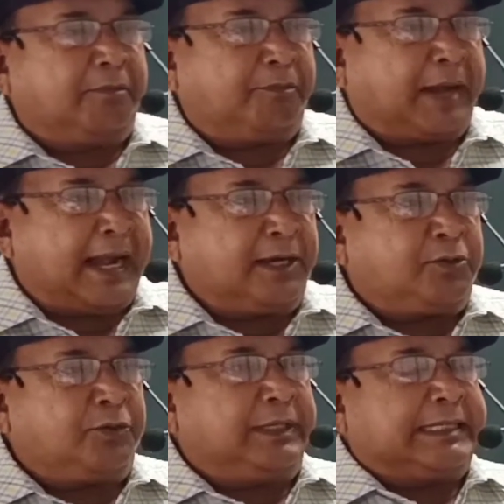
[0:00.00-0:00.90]
Prior
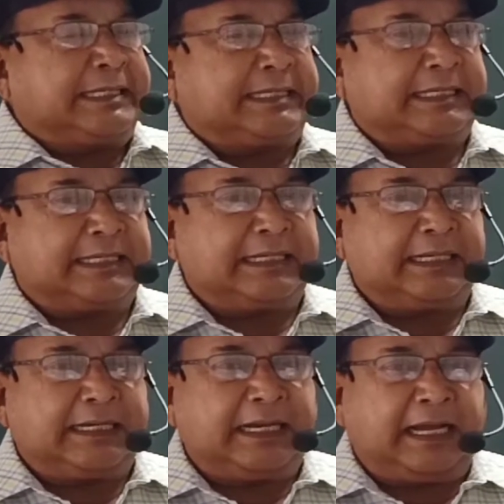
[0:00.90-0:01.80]
to this,
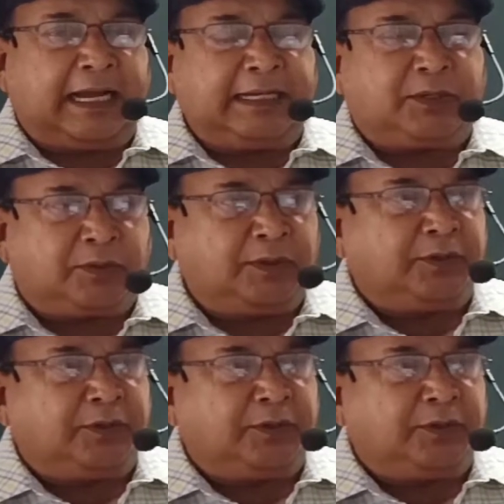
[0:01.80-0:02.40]
I told